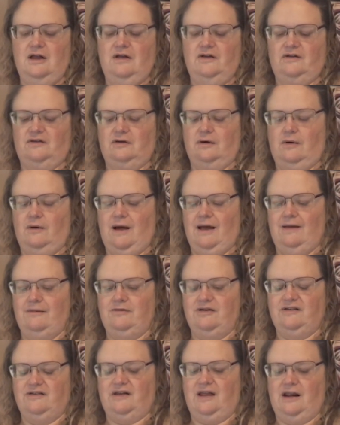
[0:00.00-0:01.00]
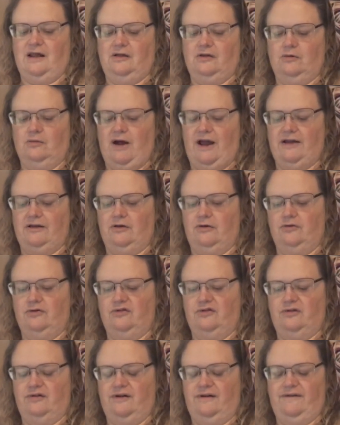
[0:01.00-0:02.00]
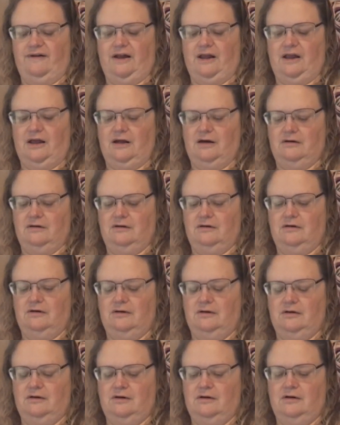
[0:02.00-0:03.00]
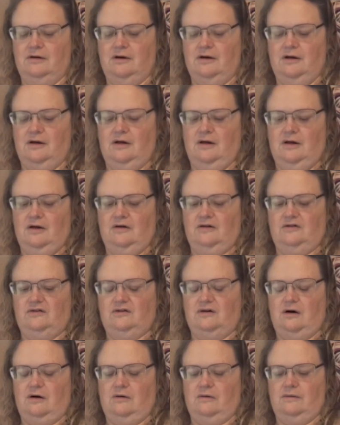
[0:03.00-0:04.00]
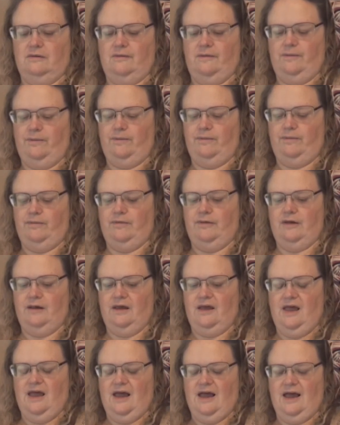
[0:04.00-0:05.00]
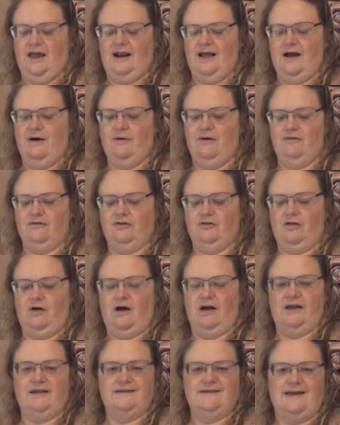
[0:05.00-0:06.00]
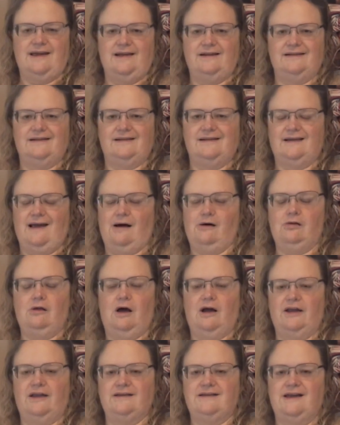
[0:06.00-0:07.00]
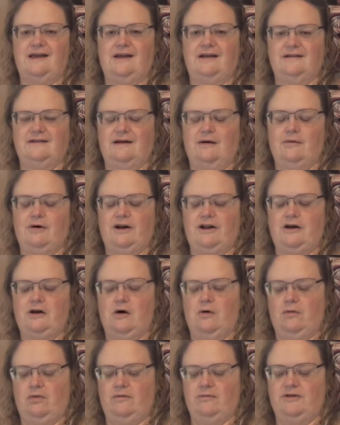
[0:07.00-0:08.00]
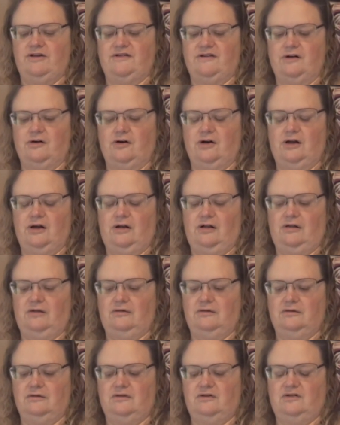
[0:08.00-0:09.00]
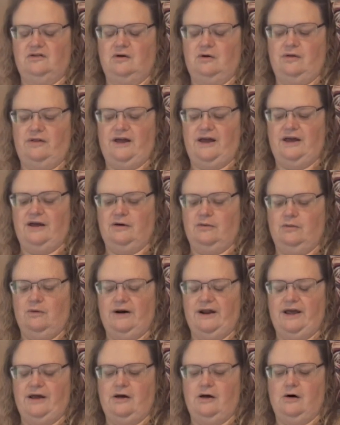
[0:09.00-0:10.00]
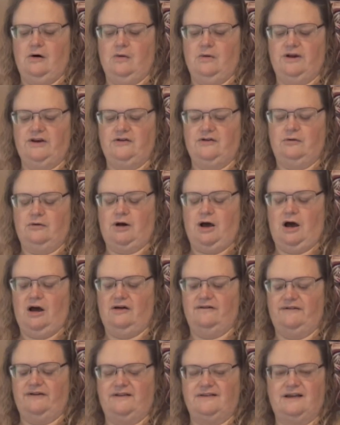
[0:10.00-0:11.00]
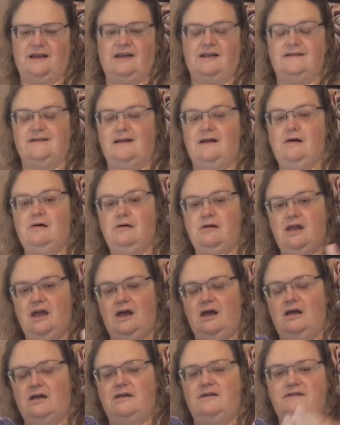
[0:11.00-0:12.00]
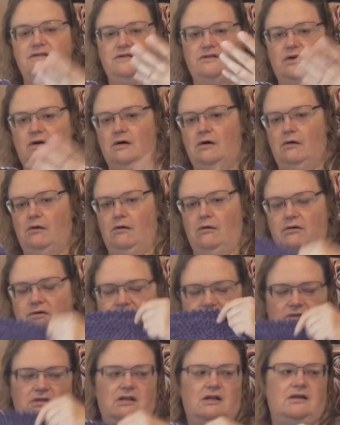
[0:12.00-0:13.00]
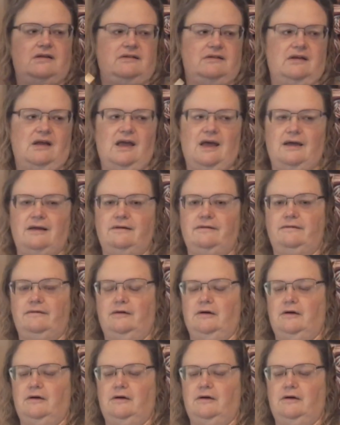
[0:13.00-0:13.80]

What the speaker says: So I'm just getting the regular certificate. So, and however long it takes is how long it takes. I want to know the material so that when I go into an office, I can say, oh yeah, I just took a course in this again.